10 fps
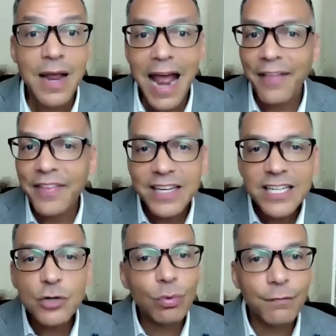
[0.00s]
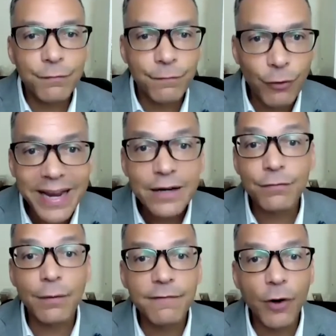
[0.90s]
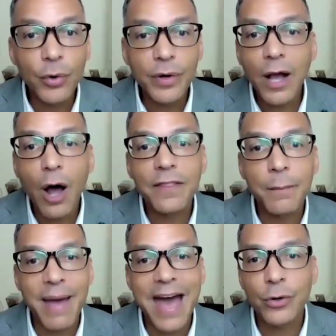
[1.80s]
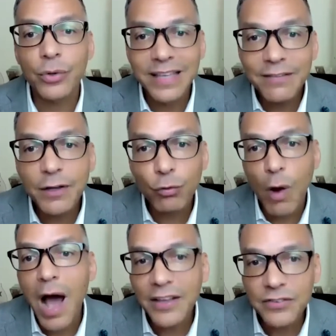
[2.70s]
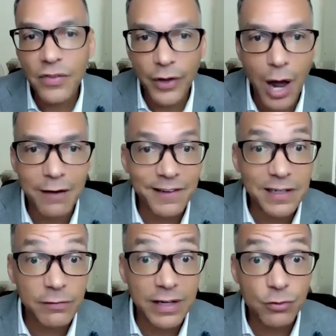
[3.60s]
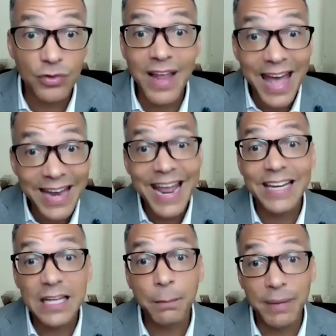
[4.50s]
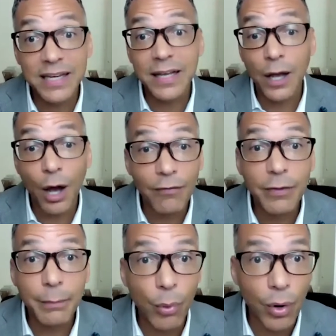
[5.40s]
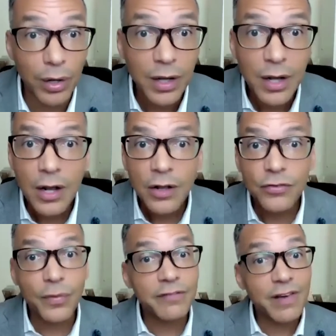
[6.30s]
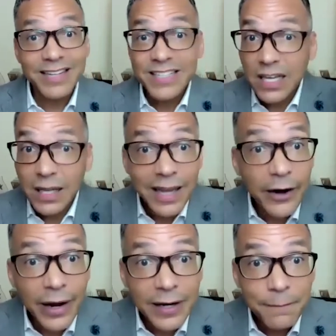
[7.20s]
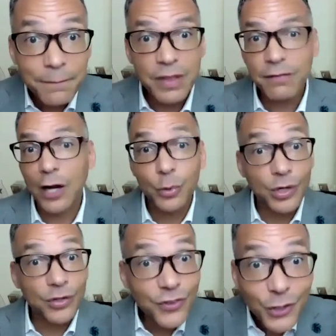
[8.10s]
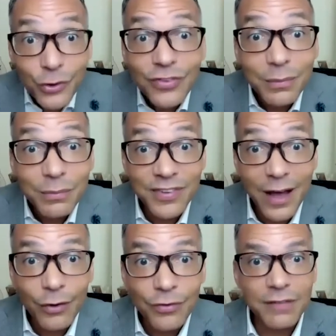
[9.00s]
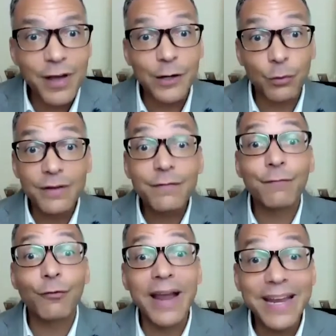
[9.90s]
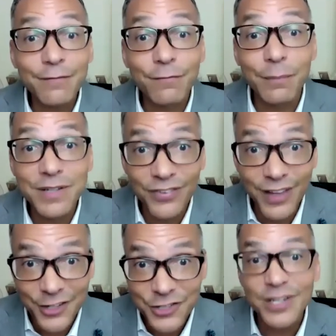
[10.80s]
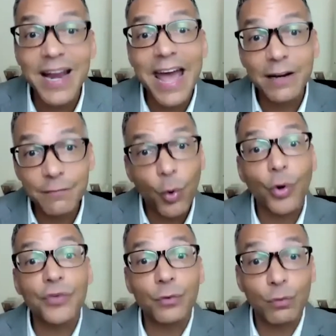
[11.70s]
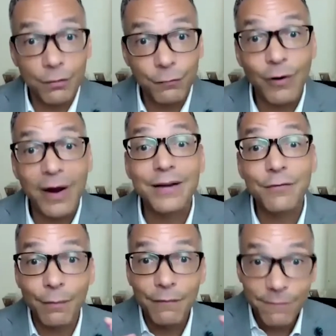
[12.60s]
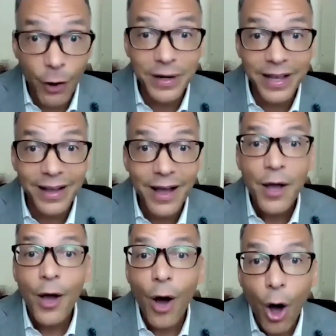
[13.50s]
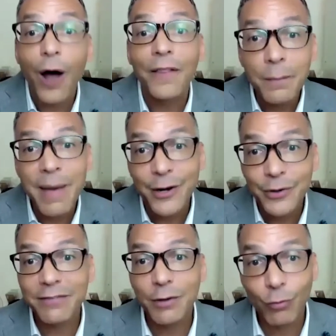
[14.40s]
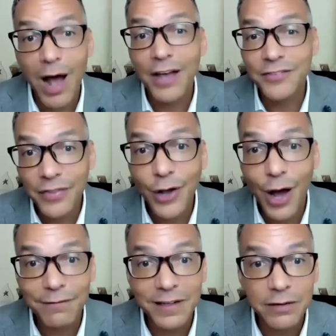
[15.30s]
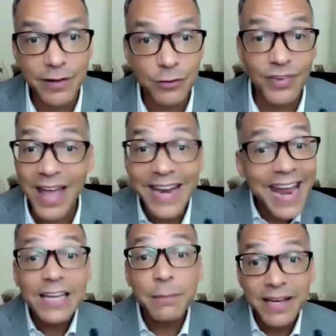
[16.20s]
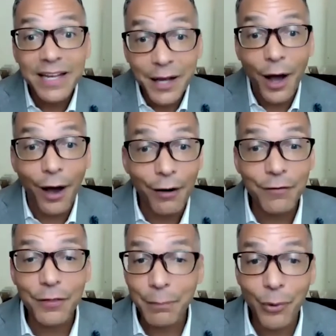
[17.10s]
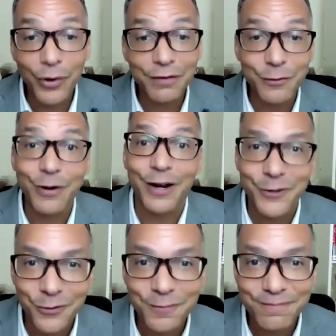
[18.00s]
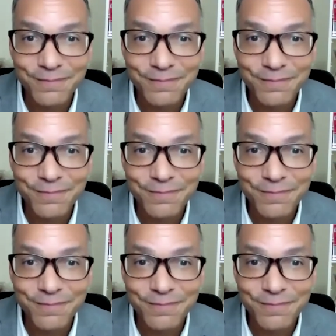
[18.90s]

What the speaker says: And they need to refrain from voting on the matter giving rise to the conflict of interest at any meeting of the board. So they've got to declare it, they've got to excuse themselves, they've got to refrain from discussion, and of course, refrain from voting on the matter giving rise to the conflict of interest at any meeting of the board of directors.